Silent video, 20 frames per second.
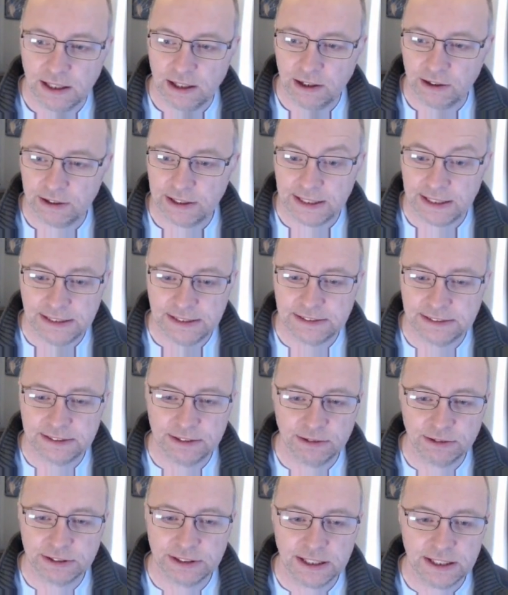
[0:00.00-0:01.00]
Okay, he's
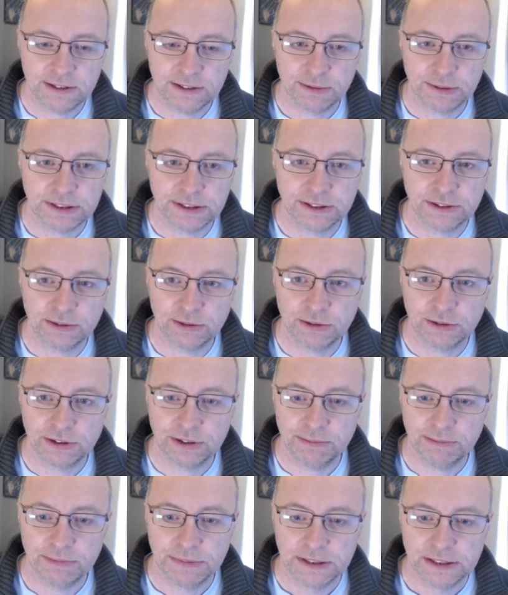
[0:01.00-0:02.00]
still stunned, which is
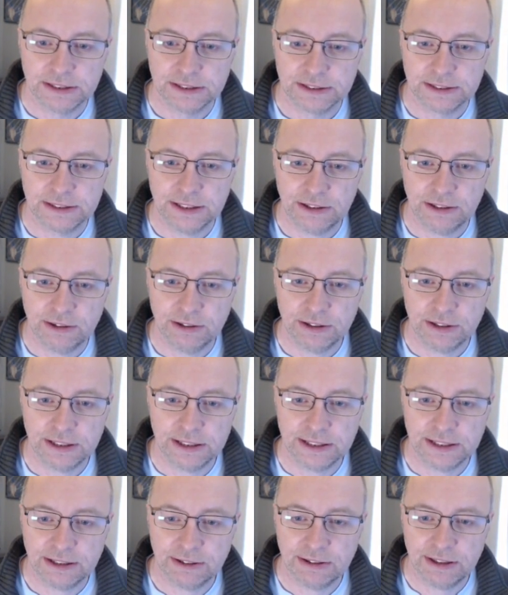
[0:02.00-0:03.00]
awesome. So I'm
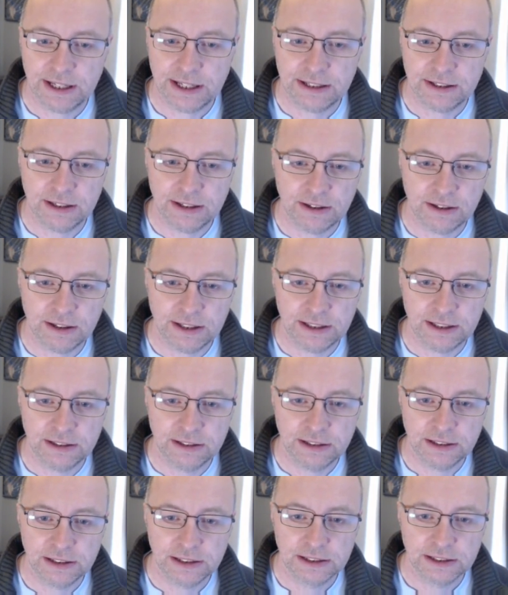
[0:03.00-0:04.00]
going to go that
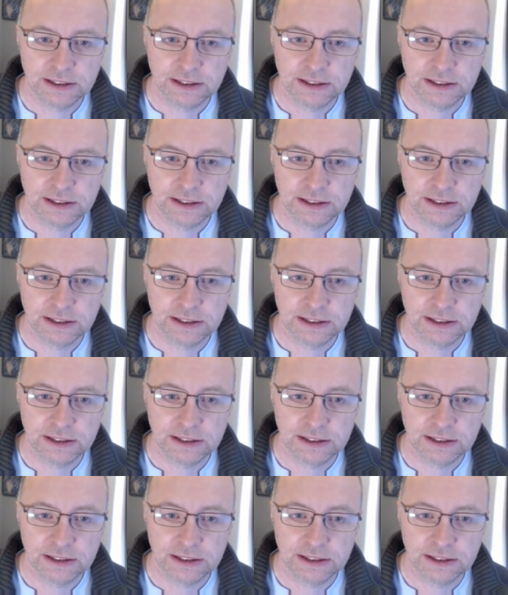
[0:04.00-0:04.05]
9.